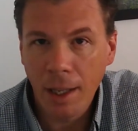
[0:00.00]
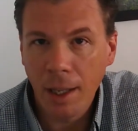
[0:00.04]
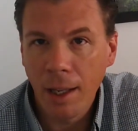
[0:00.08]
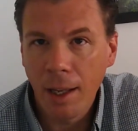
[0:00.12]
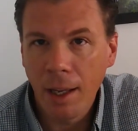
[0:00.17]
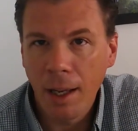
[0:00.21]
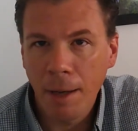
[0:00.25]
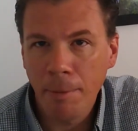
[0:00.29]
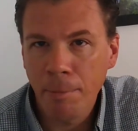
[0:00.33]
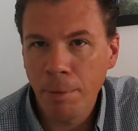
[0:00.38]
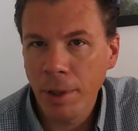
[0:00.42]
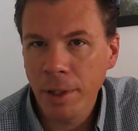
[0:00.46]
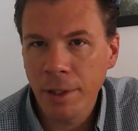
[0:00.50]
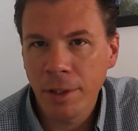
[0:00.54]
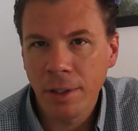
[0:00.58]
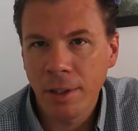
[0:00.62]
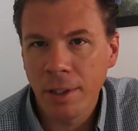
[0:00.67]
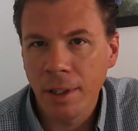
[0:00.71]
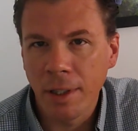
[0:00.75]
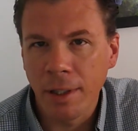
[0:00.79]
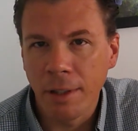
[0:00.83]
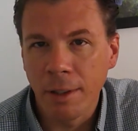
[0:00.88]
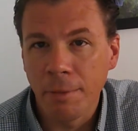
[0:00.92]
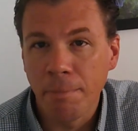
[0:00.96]
it brings you
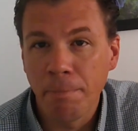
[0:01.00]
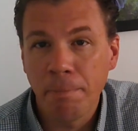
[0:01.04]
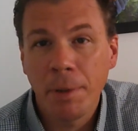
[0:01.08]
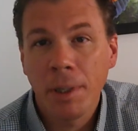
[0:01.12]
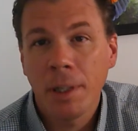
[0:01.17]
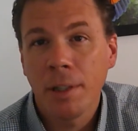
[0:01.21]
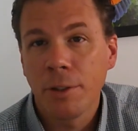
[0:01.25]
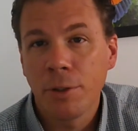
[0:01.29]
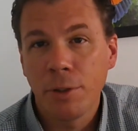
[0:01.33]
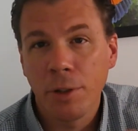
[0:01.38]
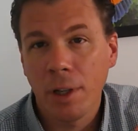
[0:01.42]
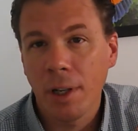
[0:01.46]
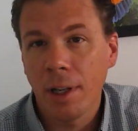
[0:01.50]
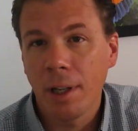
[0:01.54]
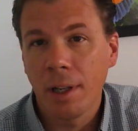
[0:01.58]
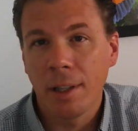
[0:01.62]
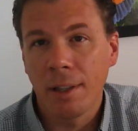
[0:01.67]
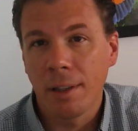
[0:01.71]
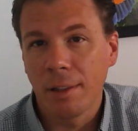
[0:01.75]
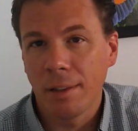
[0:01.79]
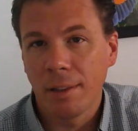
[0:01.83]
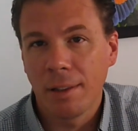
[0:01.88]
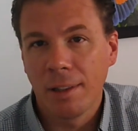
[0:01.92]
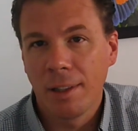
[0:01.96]
to this big,
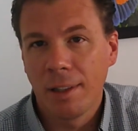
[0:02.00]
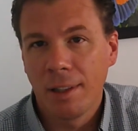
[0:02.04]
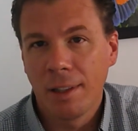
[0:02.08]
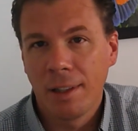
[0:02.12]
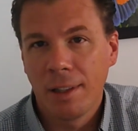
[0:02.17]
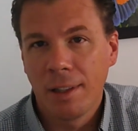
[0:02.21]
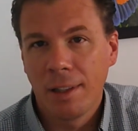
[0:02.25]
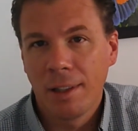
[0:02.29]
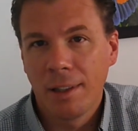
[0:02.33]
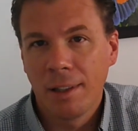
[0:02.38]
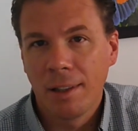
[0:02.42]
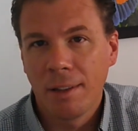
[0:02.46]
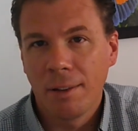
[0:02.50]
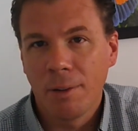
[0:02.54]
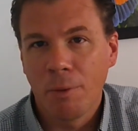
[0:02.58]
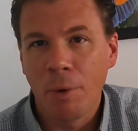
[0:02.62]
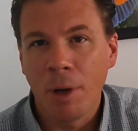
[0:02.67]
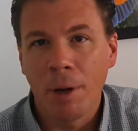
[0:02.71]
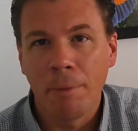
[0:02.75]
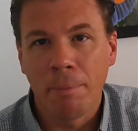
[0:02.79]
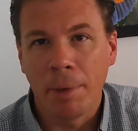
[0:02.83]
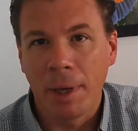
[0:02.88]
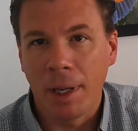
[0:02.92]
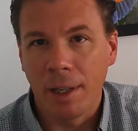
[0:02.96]
giant
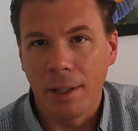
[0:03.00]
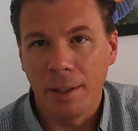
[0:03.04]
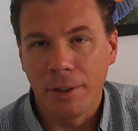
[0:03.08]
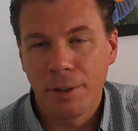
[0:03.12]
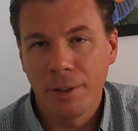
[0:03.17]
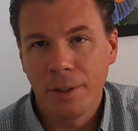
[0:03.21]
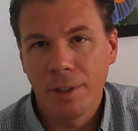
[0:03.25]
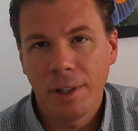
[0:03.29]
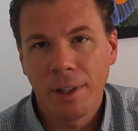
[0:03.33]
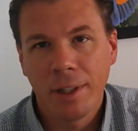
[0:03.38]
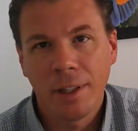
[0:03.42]
web page.